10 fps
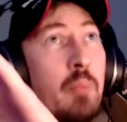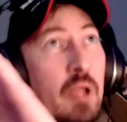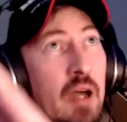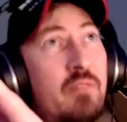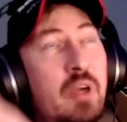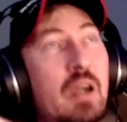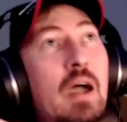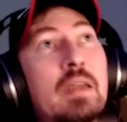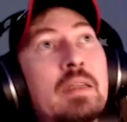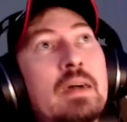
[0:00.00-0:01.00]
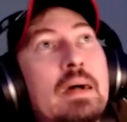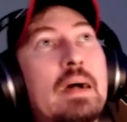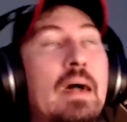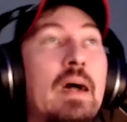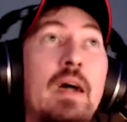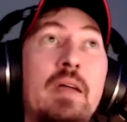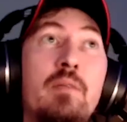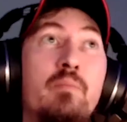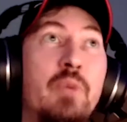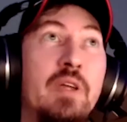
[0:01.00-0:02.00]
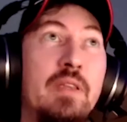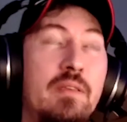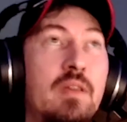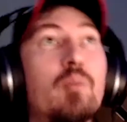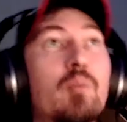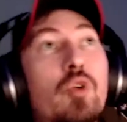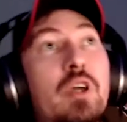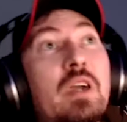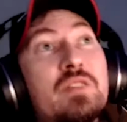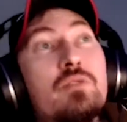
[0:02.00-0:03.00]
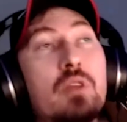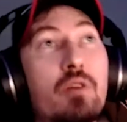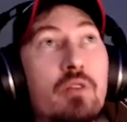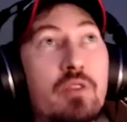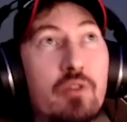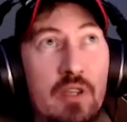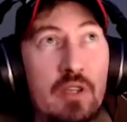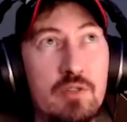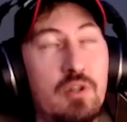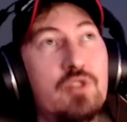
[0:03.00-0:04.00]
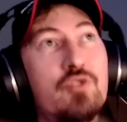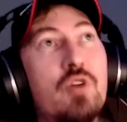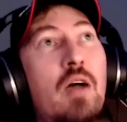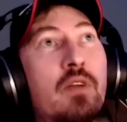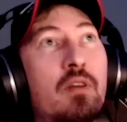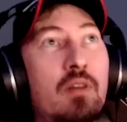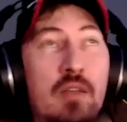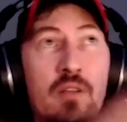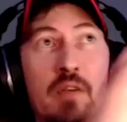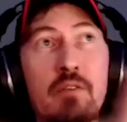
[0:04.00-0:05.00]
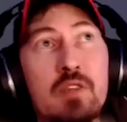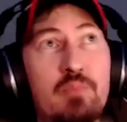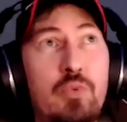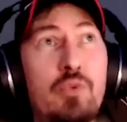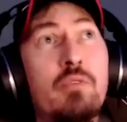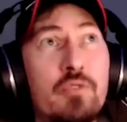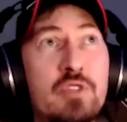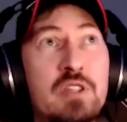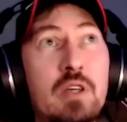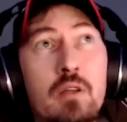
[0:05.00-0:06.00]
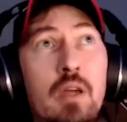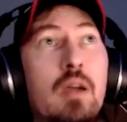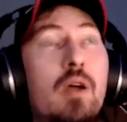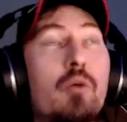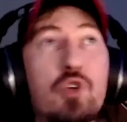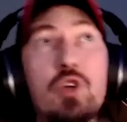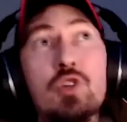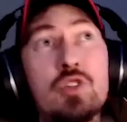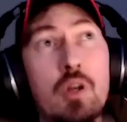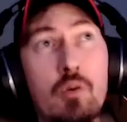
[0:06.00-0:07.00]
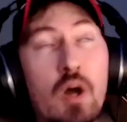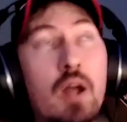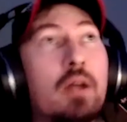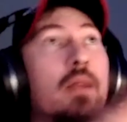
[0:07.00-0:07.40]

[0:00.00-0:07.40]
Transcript: life behind, but in the morning he has to return to it. So he's driving and leaving this beautiful scenery which he just acquired,